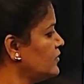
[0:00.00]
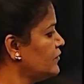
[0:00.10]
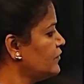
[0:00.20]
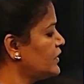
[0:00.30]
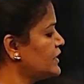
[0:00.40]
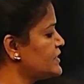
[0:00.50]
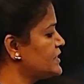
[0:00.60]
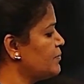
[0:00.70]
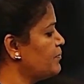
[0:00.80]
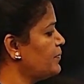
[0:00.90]
for the
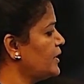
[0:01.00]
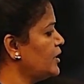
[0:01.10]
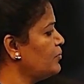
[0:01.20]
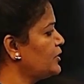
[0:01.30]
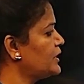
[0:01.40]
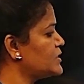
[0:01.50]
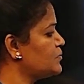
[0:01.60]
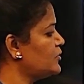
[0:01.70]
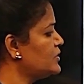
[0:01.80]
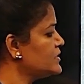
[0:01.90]
step input
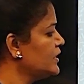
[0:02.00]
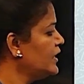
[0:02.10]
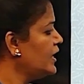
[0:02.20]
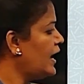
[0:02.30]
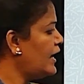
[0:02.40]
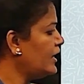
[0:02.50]
response, and